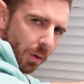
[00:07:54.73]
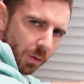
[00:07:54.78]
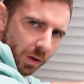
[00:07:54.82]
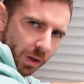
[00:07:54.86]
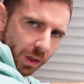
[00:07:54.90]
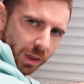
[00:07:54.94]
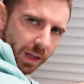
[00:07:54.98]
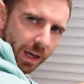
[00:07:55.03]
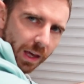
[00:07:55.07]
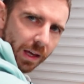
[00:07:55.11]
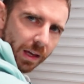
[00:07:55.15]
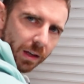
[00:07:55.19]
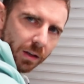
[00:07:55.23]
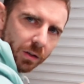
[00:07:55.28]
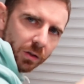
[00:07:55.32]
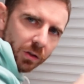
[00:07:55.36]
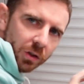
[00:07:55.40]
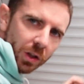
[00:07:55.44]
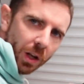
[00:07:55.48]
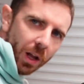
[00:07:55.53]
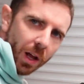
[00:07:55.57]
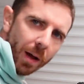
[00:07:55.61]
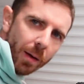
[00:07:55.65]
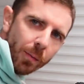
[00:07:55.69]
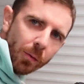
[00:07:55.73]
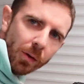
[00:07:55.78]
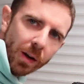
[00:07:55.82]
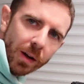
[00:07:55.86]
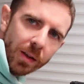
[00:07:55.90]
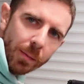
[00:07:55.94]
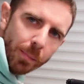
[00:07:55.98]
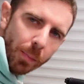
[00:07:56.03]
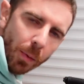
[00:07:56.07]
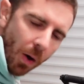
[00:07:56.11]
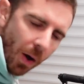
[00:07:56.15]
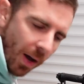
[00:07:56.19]
what you think. Shall I upgrade
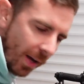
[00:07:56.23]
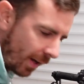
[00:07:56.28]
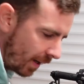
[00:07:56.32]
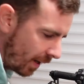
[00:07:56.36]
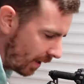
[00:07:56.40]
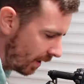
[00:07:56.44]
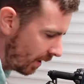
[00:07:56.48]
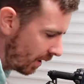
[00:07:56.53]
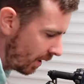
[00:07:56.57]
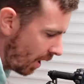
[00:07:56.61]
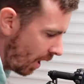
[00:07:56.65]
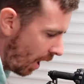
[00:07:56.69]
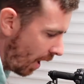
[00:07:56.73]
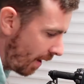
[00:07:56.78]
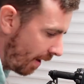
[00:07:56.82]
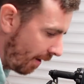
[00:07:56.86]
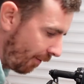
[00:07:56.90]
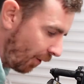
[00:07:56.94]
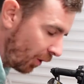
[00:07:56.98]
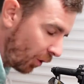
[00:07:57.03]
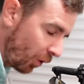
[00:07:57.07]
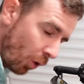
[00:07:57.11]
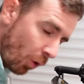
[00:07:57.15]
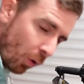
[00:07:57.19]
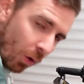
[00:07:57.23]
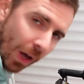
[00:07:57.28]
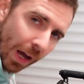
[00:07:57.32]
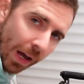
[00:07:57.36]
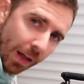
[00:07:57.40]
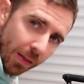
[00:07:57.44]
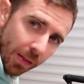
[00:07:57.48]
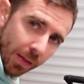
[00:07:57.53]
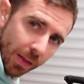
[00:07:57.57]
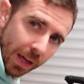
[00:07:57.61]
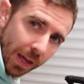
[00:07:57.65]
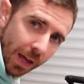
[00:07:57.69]
the bike? And if I do
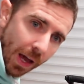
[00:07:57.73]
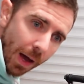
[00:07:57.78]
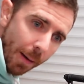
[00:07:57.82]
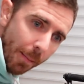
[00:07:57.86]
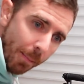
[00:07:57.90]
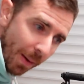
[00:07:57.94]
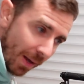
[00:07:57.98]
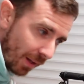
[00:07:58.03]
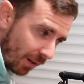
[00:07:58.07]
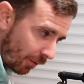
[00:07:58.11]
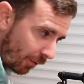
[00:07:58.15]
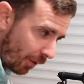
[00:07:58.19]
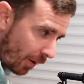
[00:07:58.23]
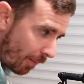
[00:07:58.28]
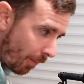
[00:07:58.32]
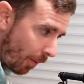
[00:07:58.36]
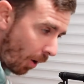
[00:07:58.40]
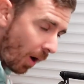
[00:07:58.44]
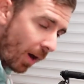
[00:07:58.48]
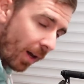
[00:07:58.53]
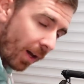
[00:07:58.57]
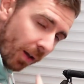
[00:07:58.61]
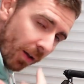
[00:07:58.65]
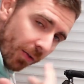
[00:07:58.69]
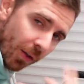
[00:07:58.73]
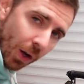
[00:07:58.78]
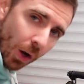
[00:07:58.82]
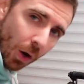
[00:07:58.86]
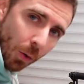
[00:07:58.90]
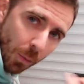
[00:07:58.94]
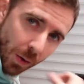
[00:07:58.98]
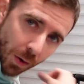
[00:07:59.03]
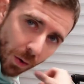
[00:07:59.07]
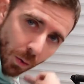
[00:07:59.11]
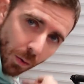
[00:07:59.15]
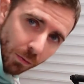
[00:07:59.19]
get the bits for the bike, then I
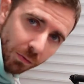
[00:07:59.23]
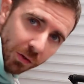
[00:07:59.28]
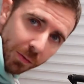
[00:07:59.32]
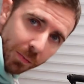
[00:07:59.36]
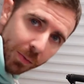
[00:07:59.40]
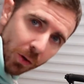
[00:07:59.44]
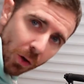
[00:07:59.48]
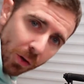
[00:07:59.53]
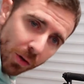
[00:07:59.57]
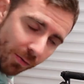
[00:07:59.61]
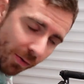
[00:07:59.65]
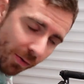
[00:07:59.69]
will obviously be doing the